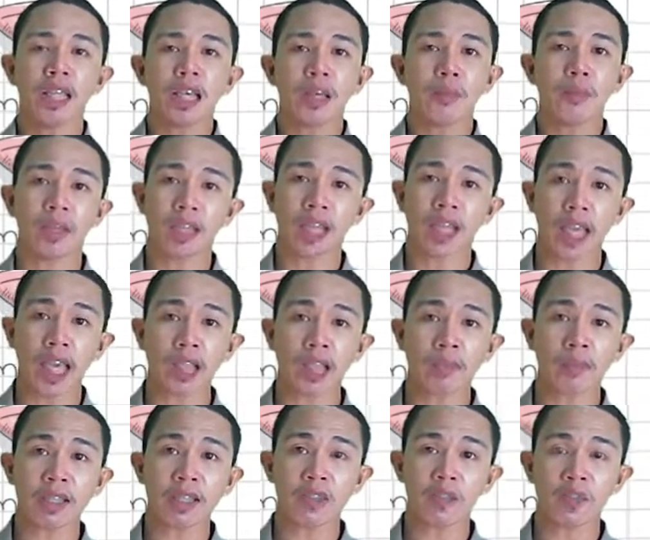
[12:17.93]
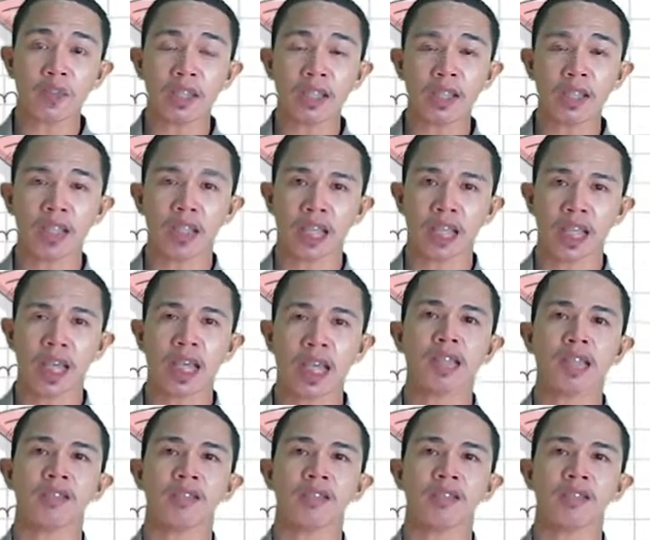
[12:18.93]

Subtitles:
But 8 plus 1 is 9.